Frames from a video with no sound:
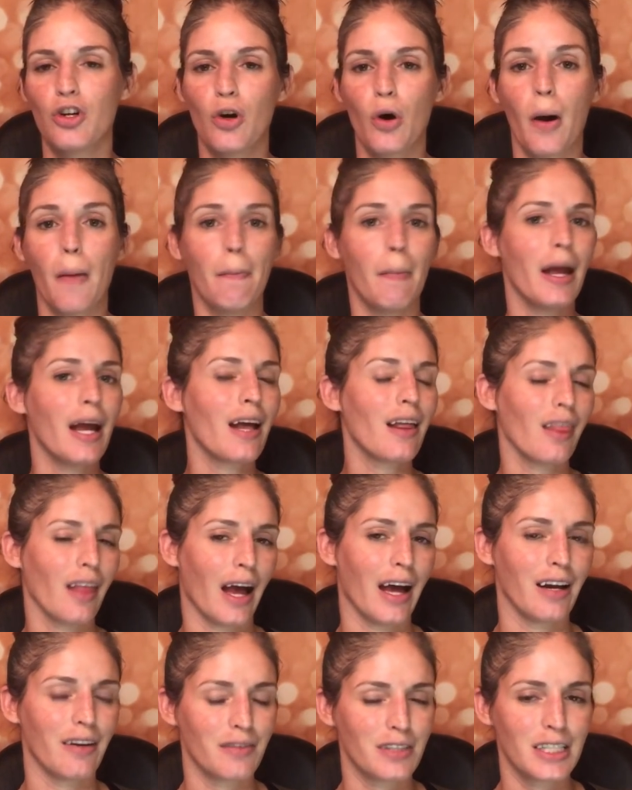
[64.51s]
to make
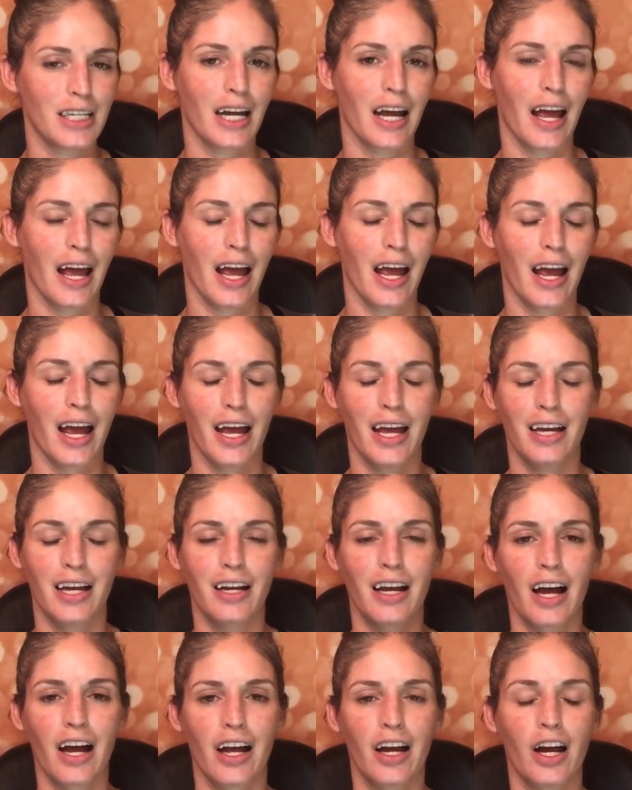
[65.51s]
light of today
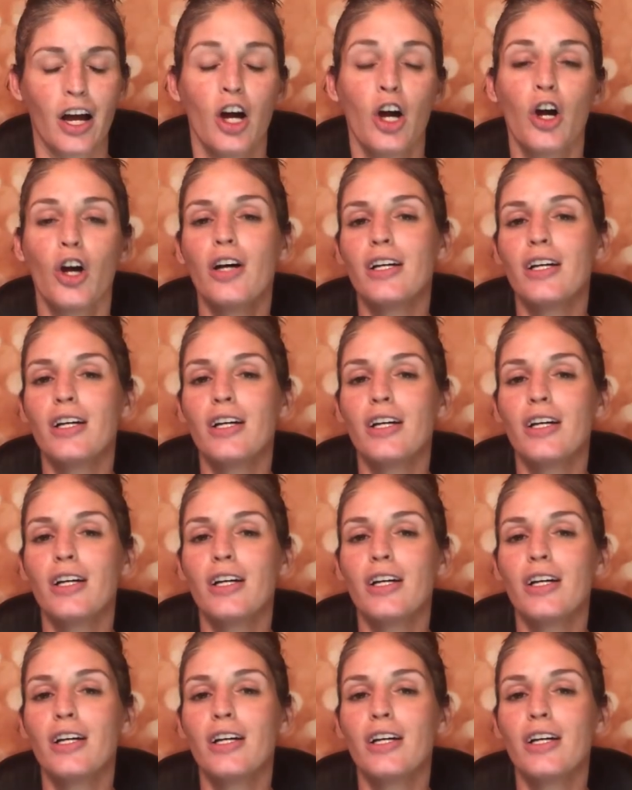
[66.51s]
and kind of